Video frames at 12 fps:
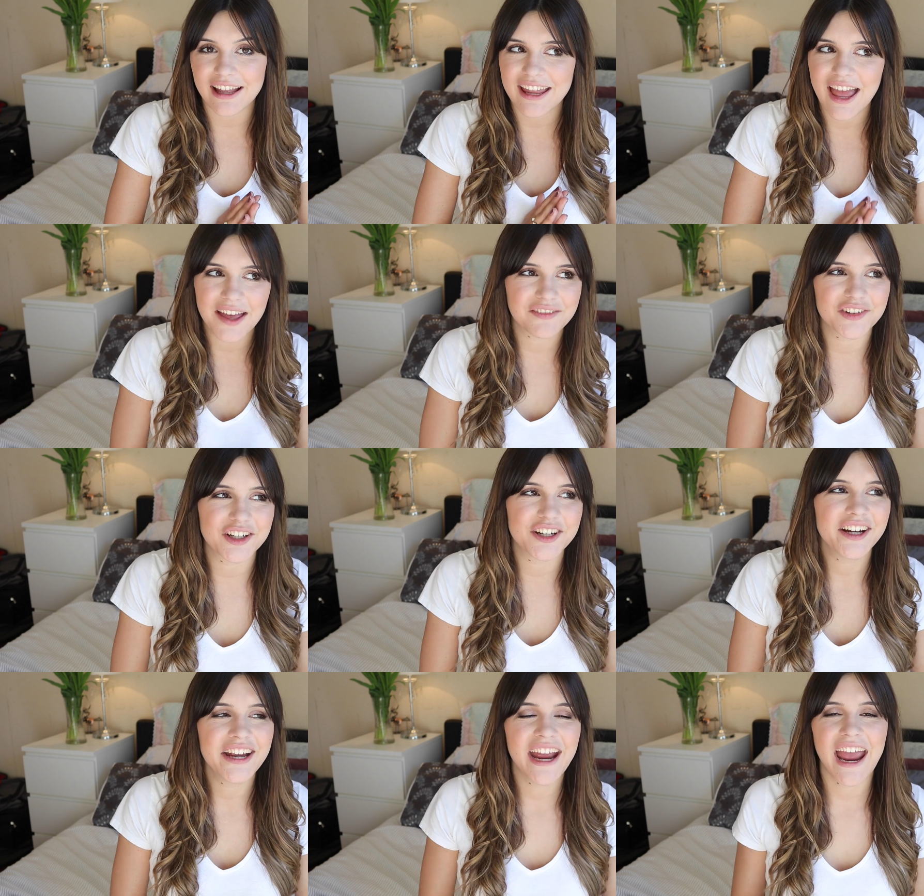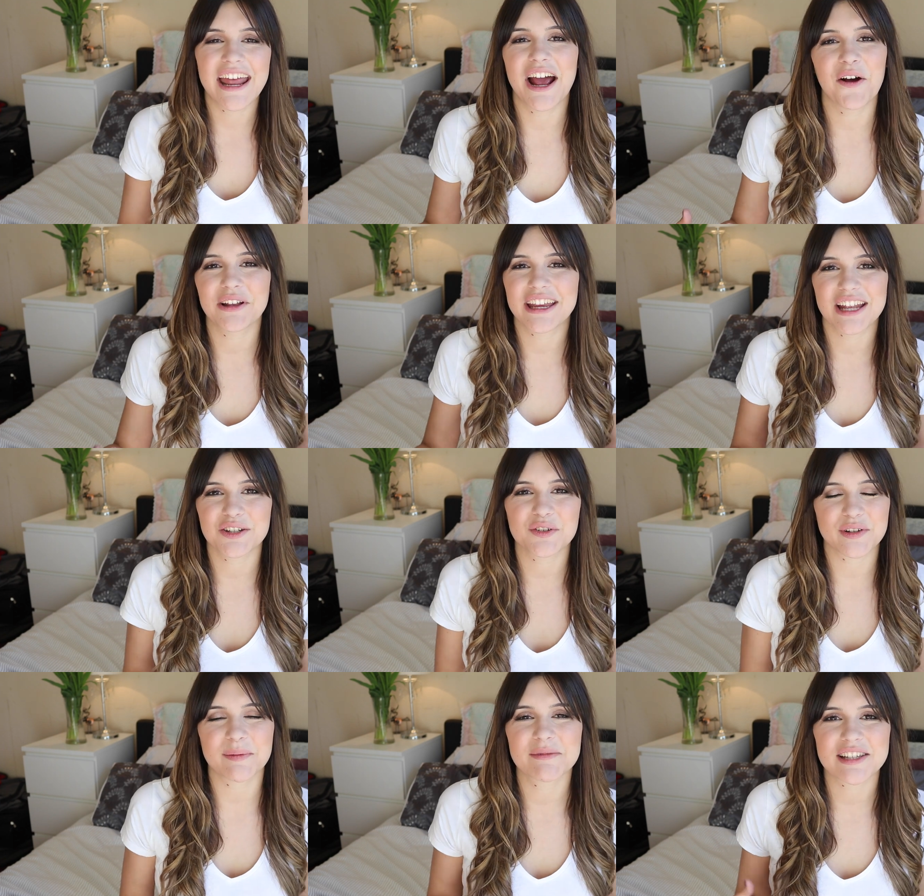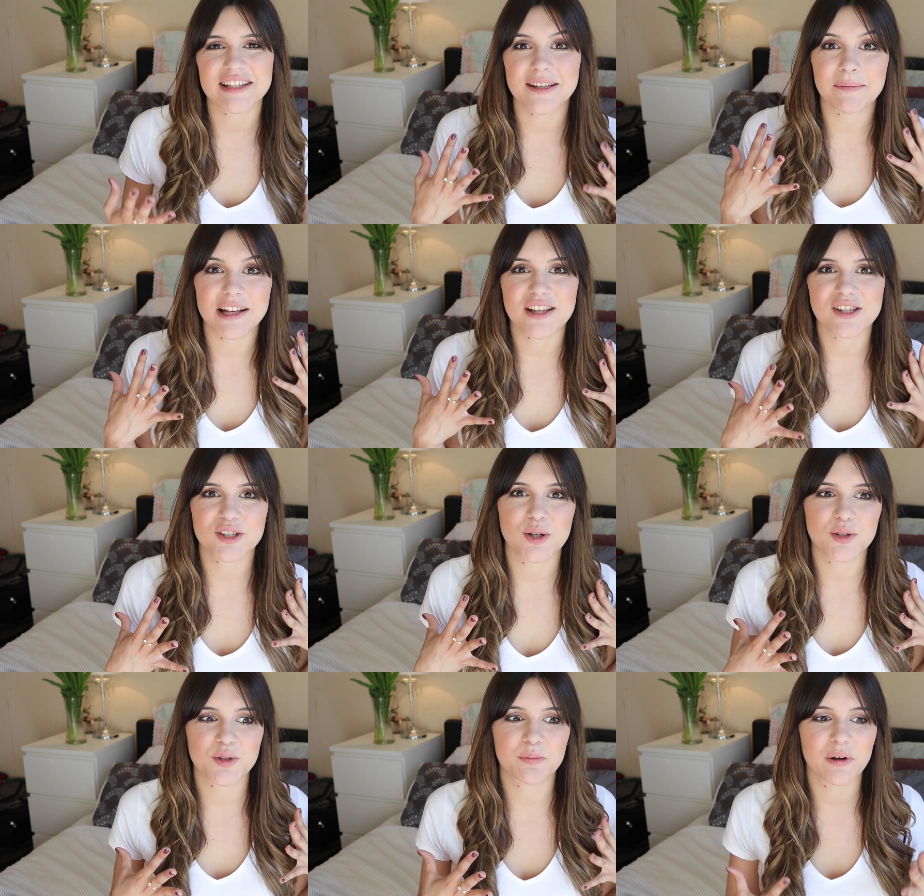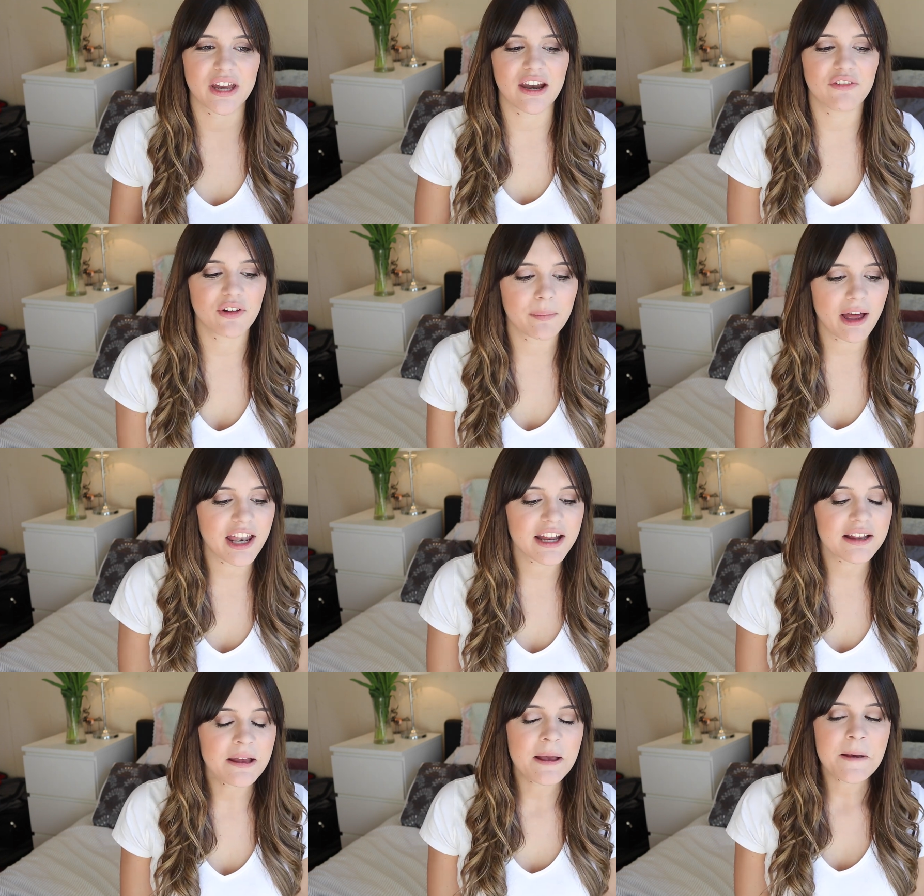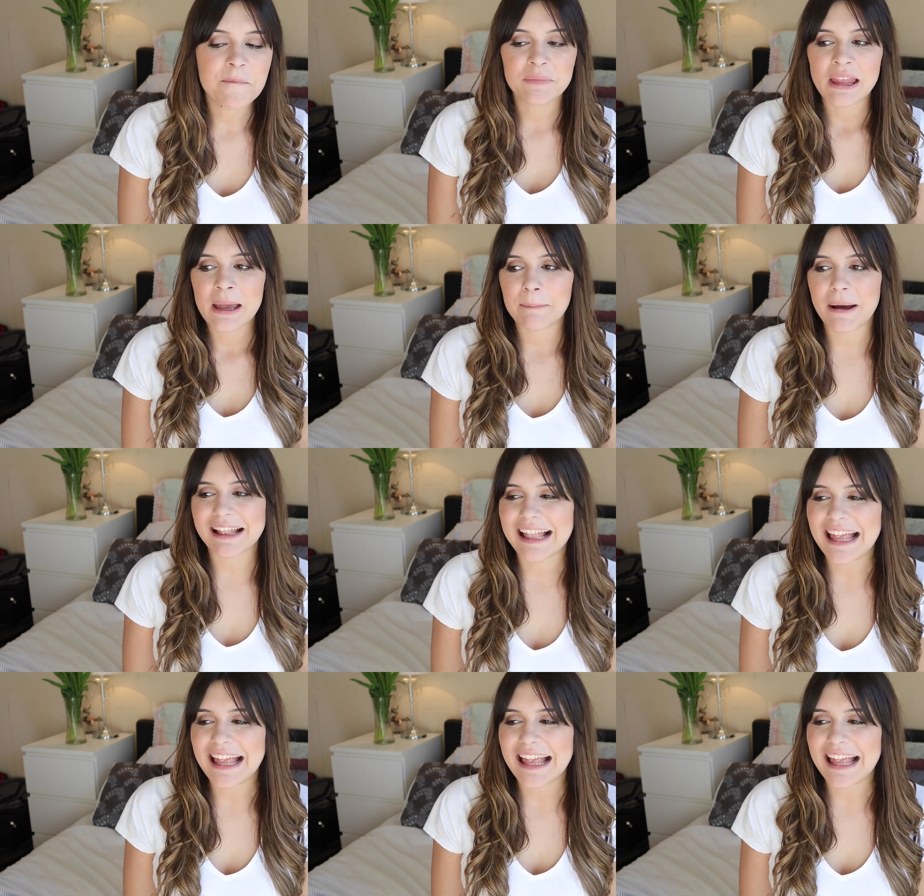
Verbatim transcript: like ever and I only get trims because I'm like so super careful about it. But